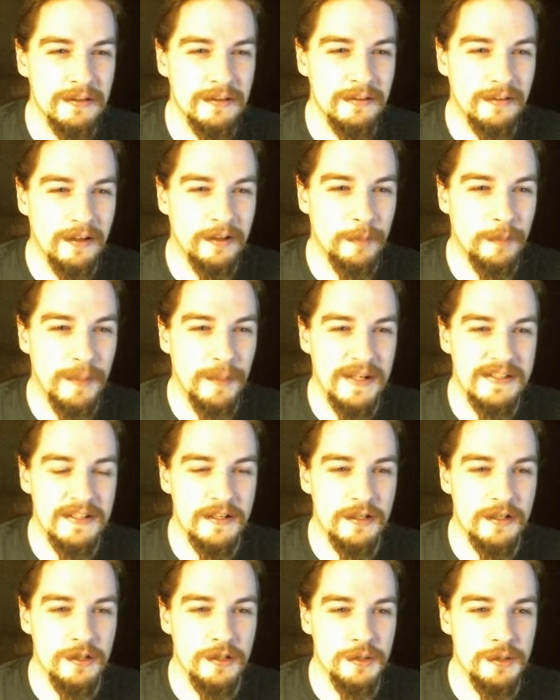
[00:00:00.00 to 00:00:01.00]
And your pets get a
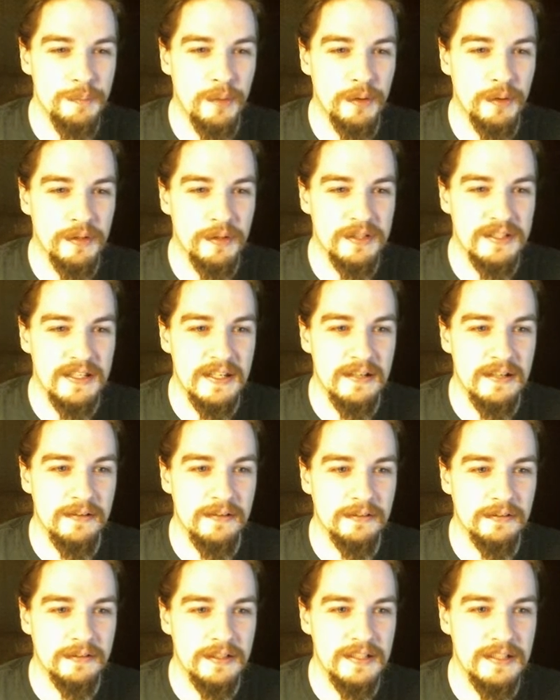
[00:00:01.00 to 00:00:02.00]
huge bonus
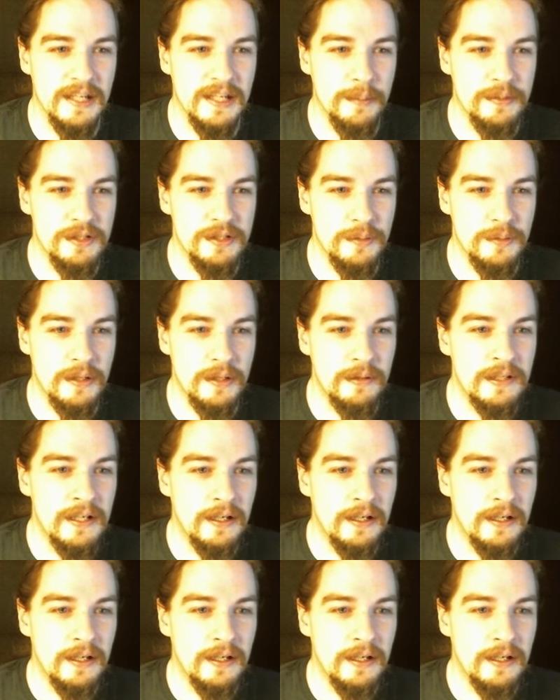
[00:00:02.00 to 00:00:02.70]
to damage as well.